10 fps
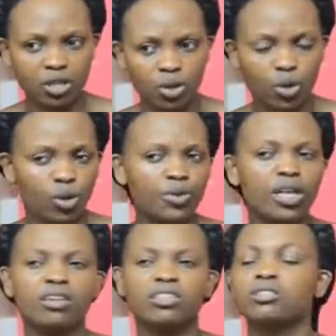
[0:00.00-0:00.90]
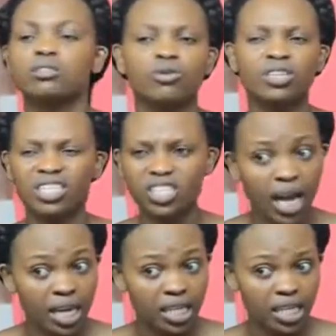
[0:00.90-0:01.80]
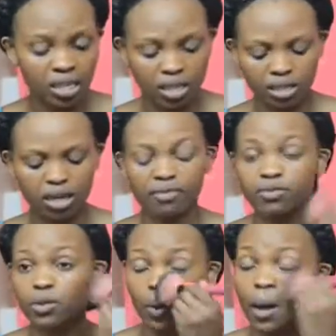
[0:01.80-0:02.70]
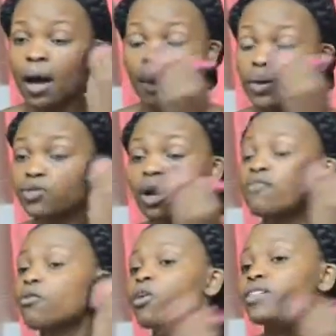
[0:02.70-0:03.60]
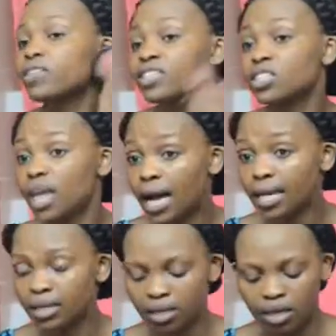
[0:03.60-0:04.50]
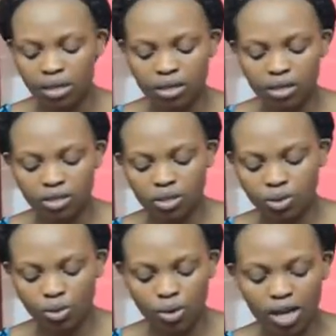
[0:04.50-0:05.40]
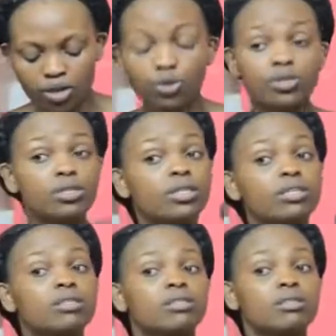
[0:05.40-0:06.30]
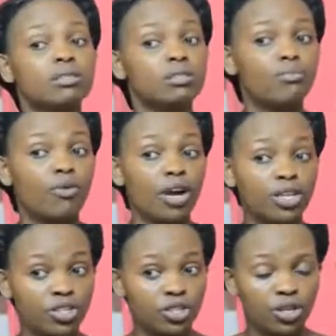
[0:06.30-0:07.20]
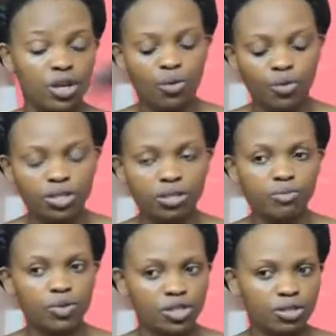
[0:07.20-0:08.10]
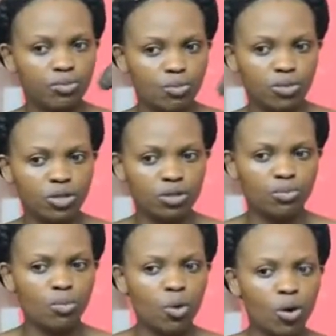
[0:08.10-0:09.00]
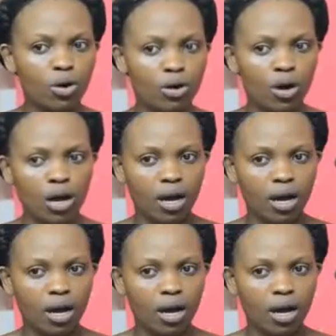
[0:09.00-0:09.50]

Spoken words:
look without looking shiny and stuff. So I want to avoid the shine, so I use this brush which is more